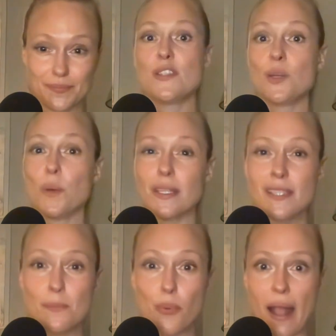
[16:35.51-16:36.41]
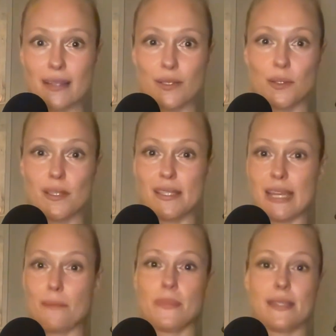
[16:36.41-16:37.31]
So what are some practical
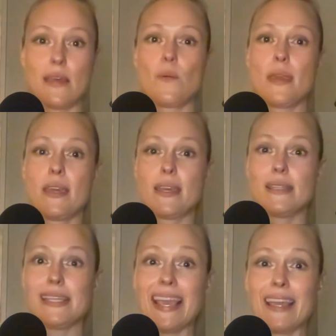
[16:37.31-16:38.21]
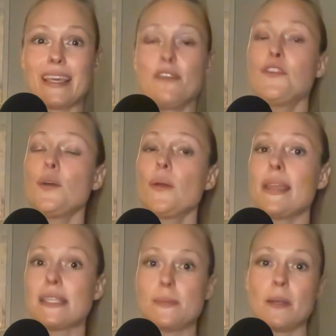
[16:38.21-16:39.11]
steps that we can take if you're
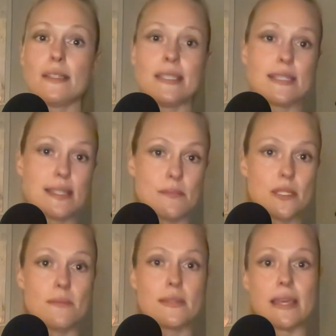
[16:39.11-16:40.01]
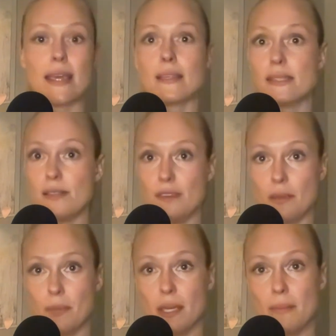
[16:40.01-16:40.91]
experiencing symptoms like severe
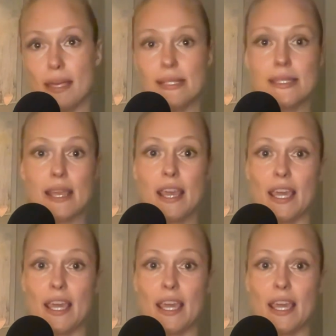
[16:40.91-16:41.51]
PMS,